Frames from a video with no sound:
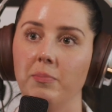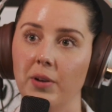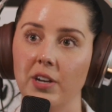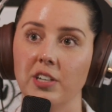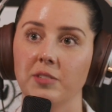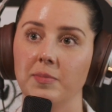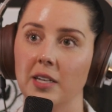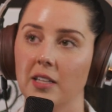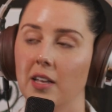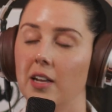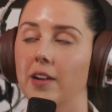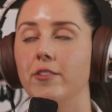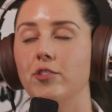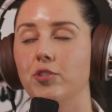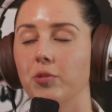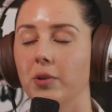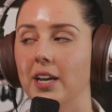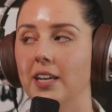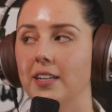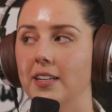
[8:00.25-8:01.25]
brings me a lot of
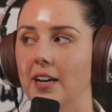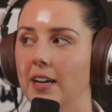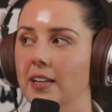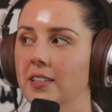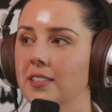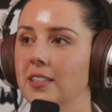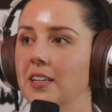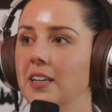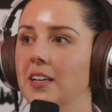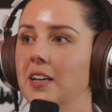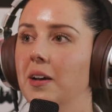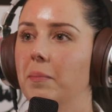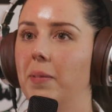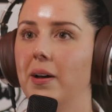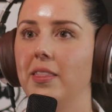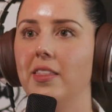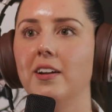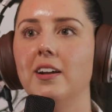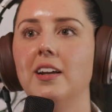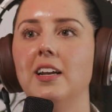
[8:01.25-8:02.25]
joy. It does.
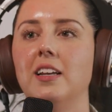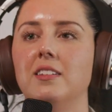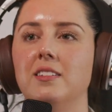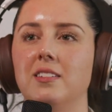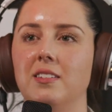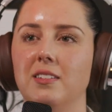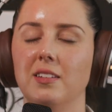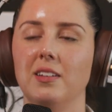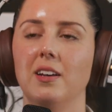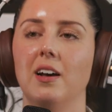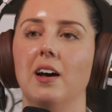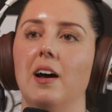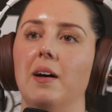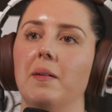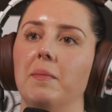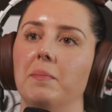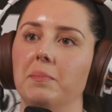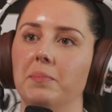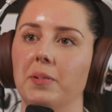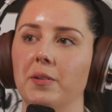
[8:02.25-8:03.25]
But there is
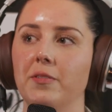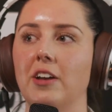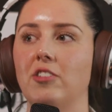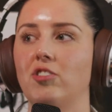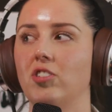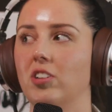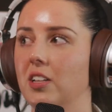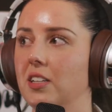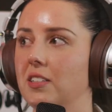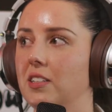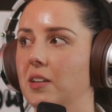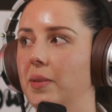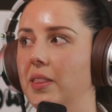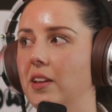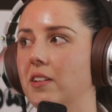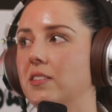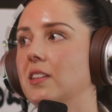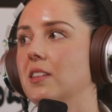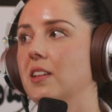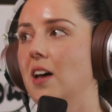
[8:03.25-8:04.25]
professionalism, and
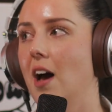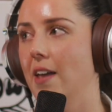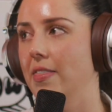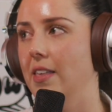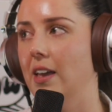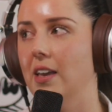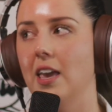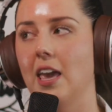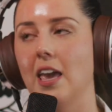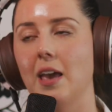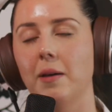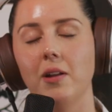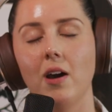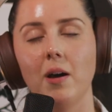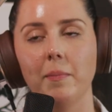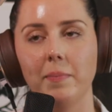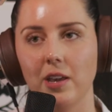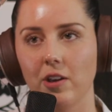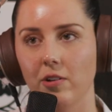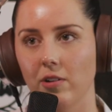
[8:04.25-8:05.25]
there's a line that
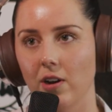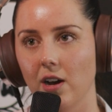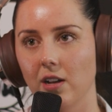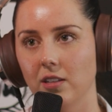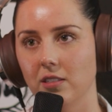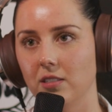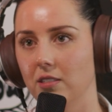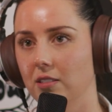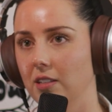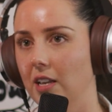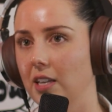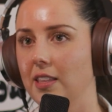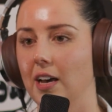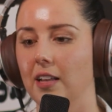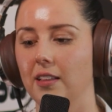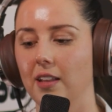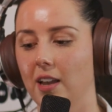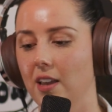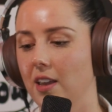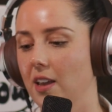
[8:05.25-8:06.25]
cannot be crossed. Like that
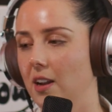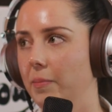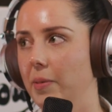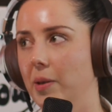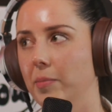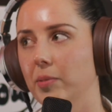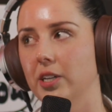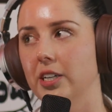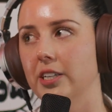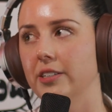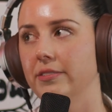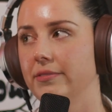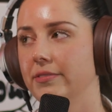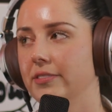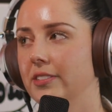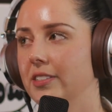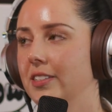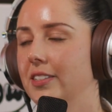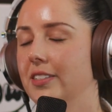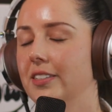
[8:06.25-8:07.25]
line cannot be blurred.
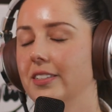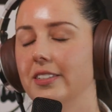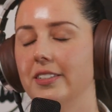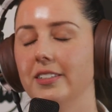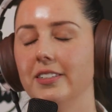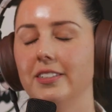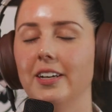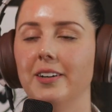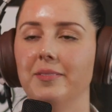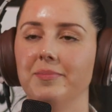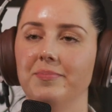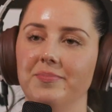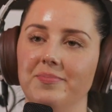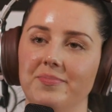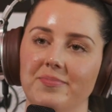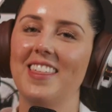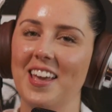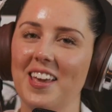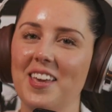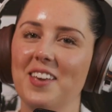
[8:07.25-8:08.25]
So
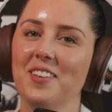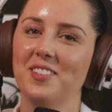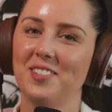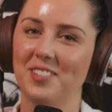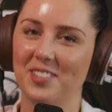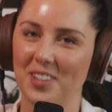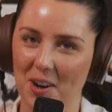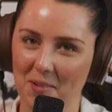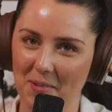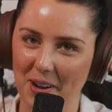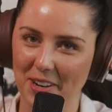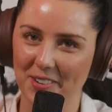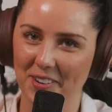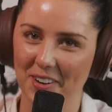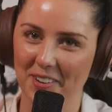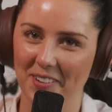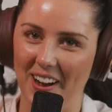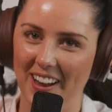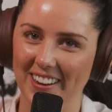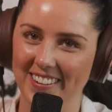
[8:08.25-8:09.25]
thank you so much
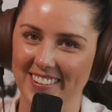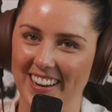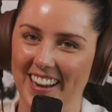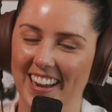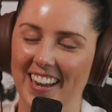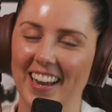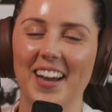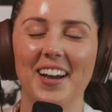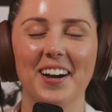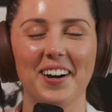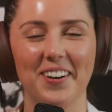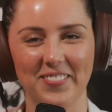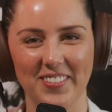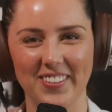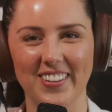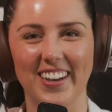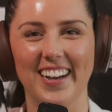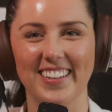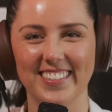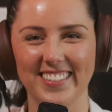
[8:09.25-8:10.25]
for watching. I hope you
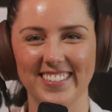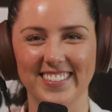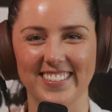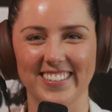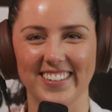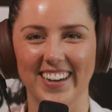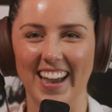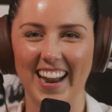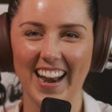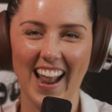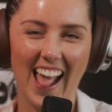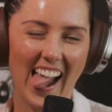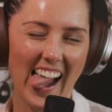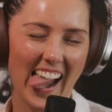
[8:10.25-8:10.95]
guys enjoyed.